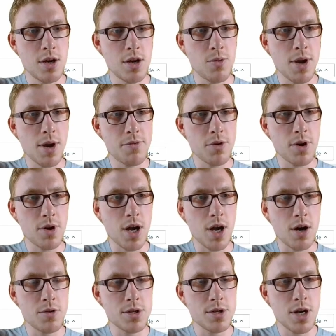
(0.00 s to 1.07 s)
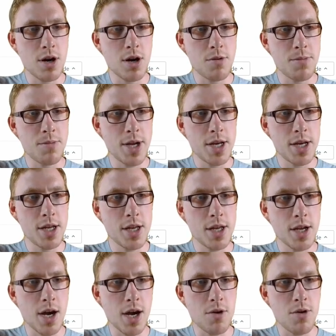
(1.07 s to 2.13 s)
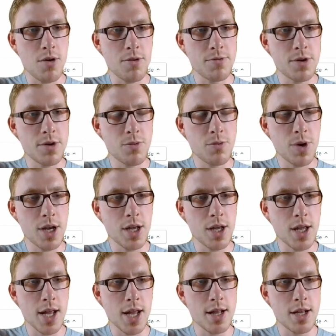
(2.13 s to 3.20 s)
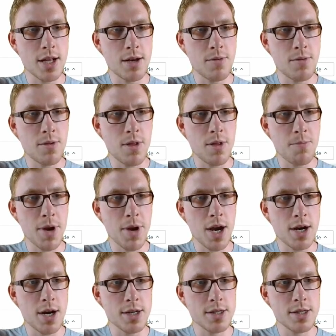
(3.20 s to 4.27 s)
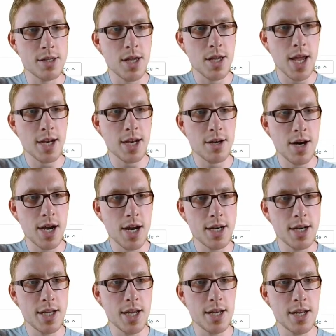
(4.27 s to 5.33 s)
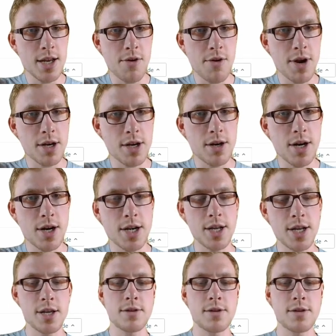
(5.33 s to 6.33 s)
We have to count how often we get the pairs, actor ID and director ID.